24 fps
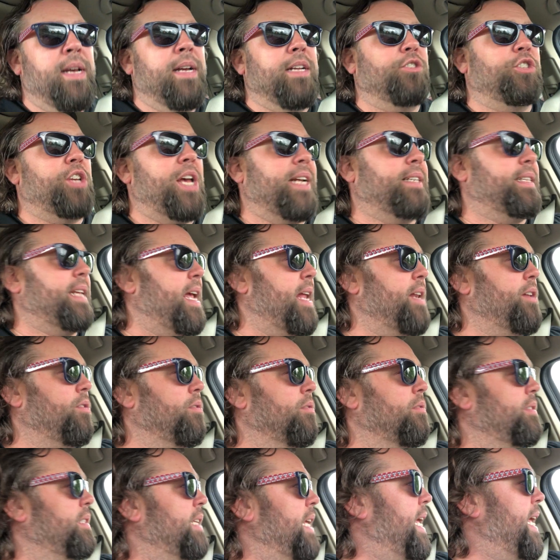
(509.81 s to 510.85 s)
Jack
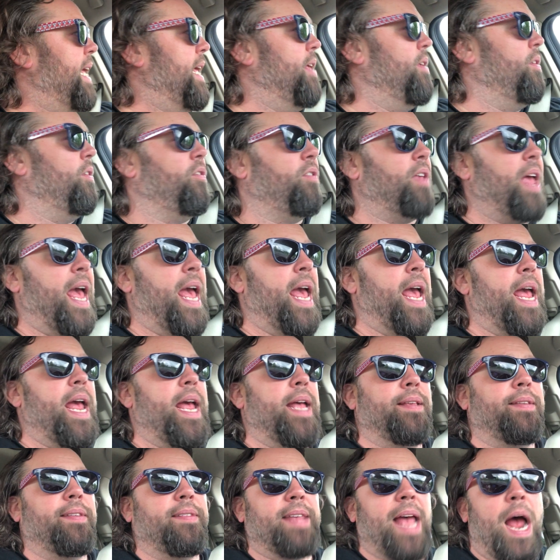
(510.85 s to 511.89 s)
Daniels is a
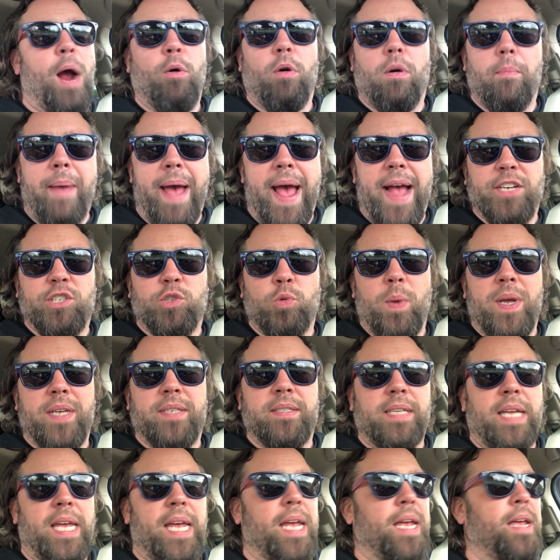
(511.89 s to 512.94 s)
sour mash
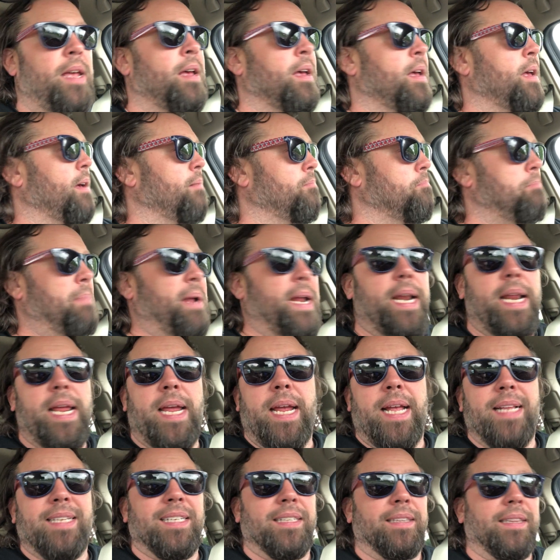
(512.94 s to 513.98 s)
whiskey, meaning
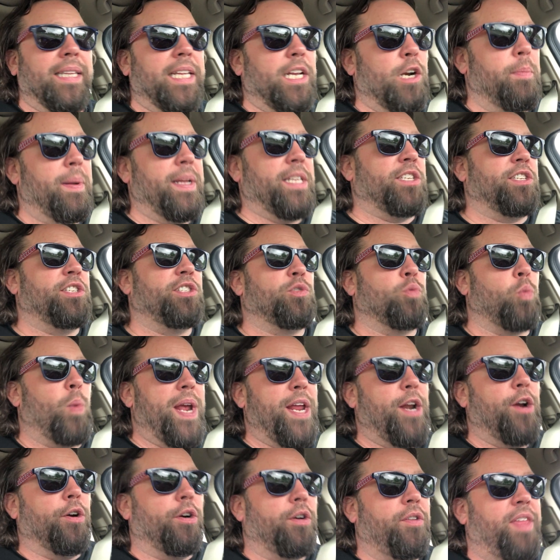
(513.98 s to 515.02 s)
it's a little bit
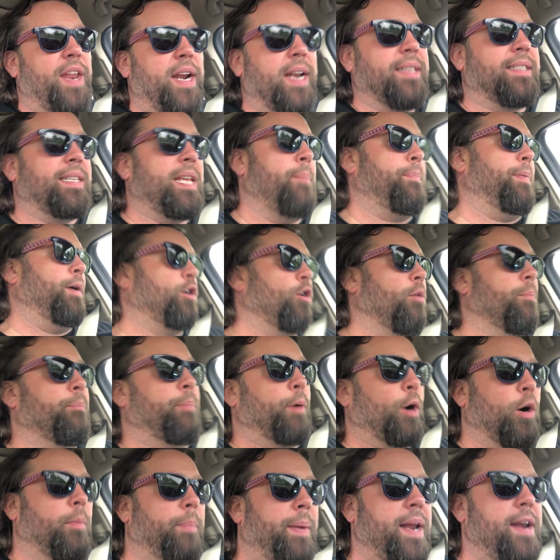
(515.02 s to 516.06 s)
sweeter than a typical
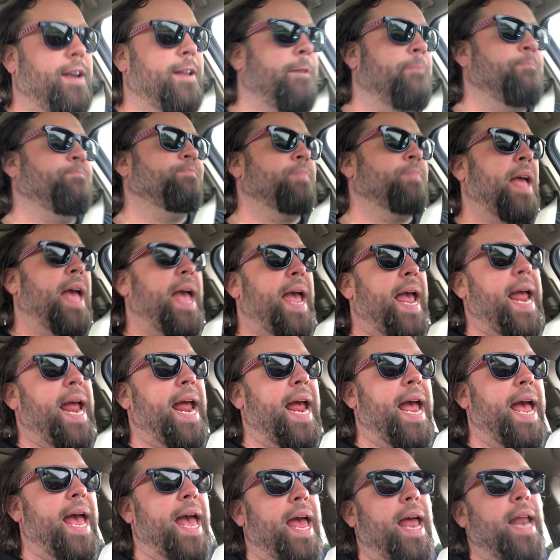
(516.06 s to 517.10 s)
bourbon.
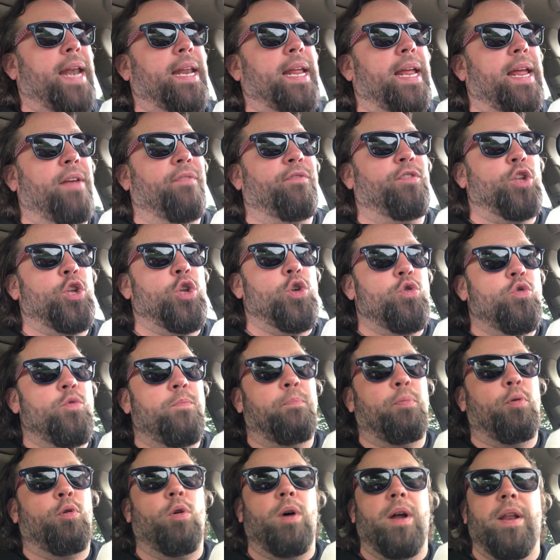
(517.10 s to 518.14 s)
And if you
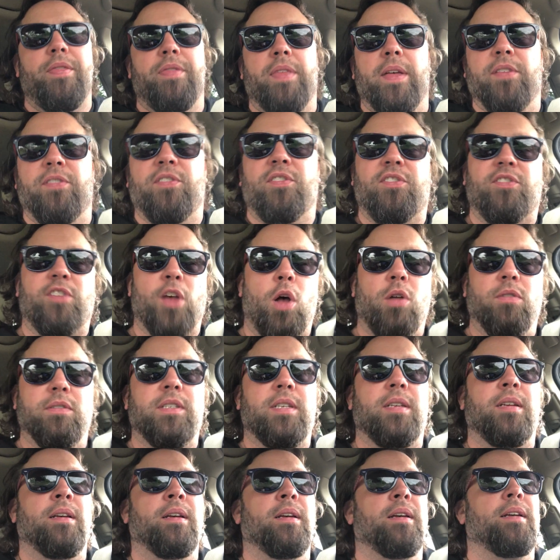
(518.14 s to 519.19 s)
put the
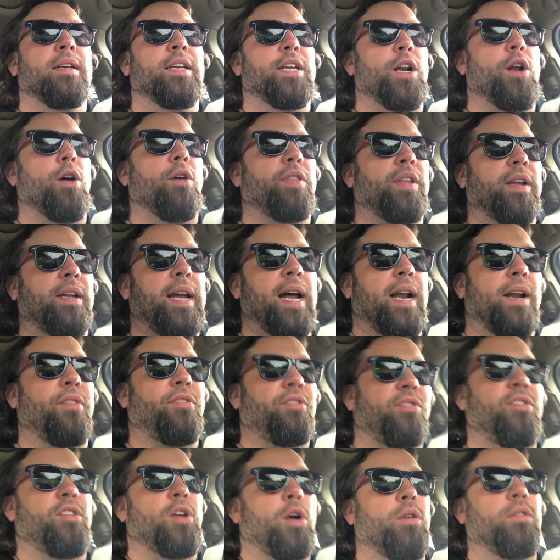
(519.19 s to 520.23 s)
salt, you know, the kind of
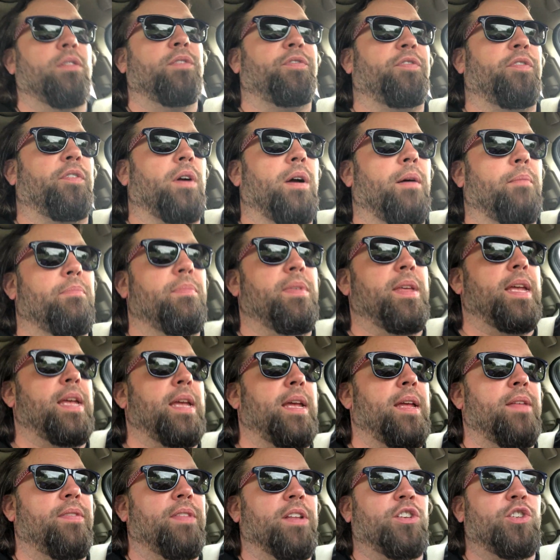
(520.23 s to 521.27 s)
salt from
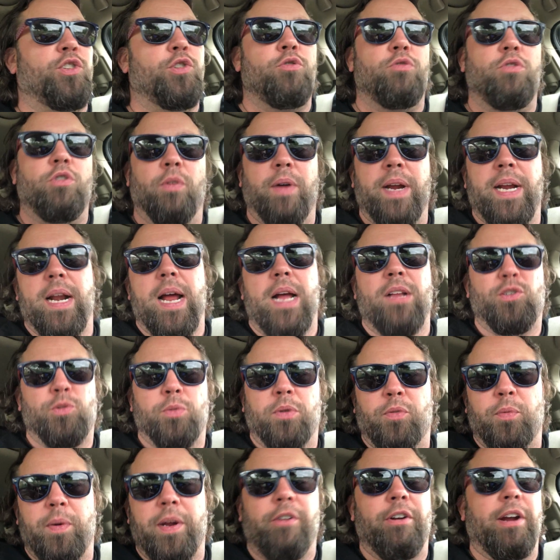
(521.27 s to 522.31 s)
the 2 or
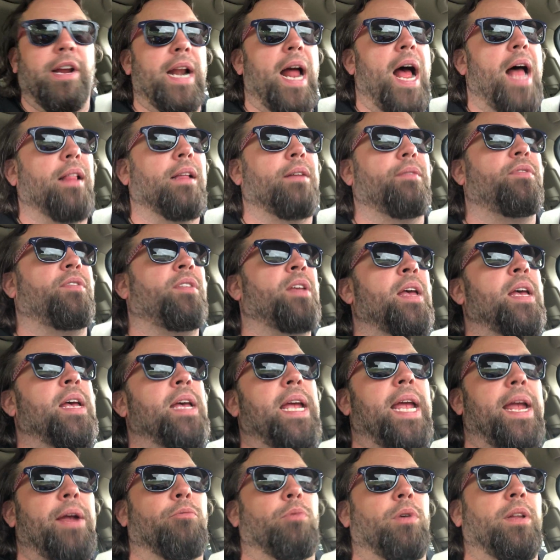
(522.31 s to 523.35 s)
3 green olives,
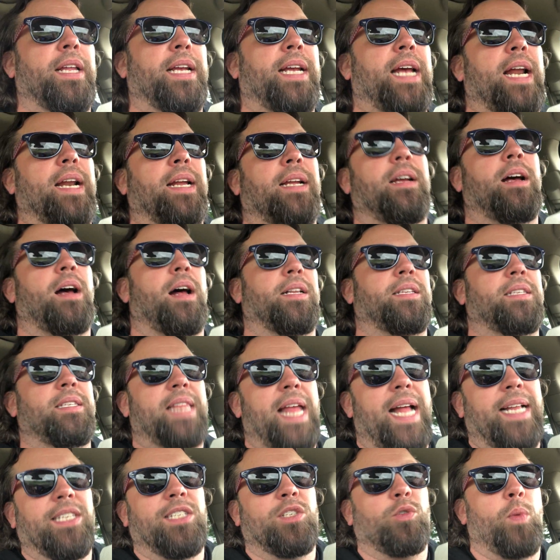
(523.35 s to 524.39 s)
it really kind of cuts
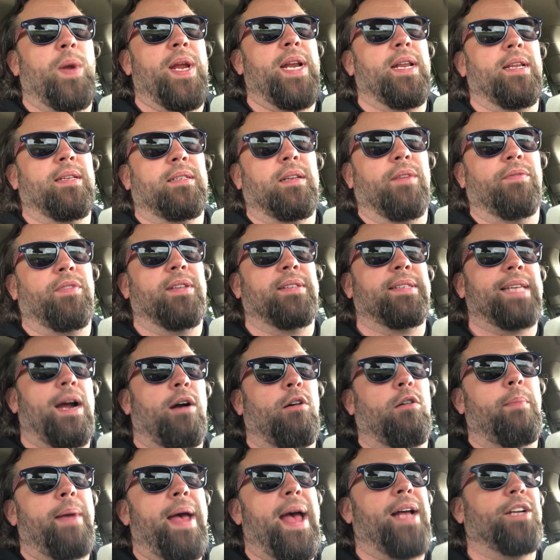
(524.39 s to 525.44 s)
that sweetness of the
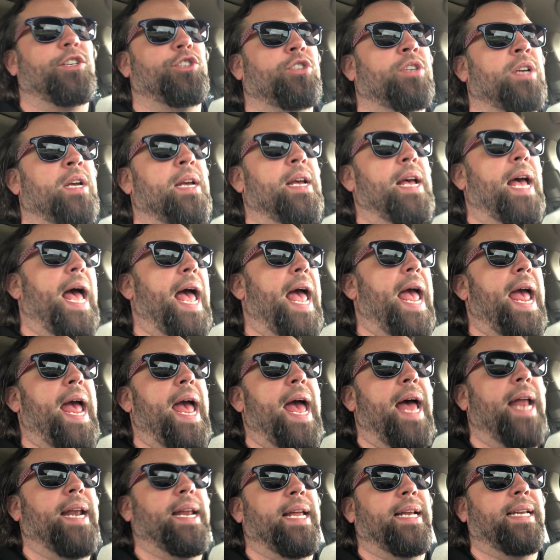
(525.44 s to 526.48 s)
sour mash,
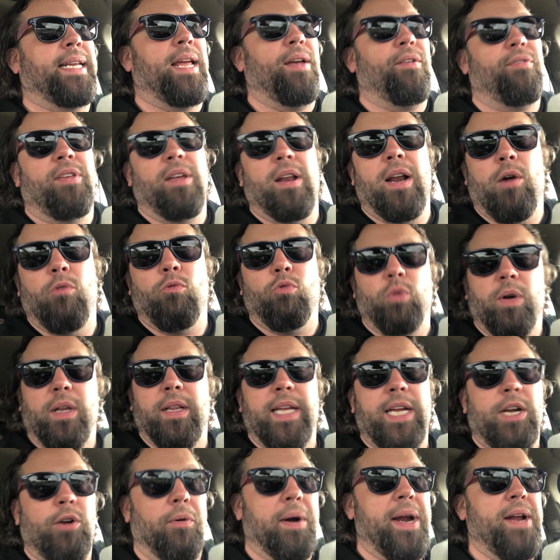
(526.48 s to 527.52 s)
and it gives it a
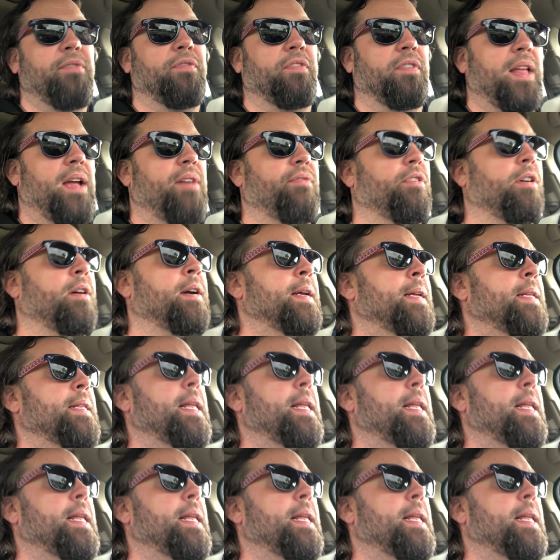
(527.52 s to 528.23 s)
really great flavor.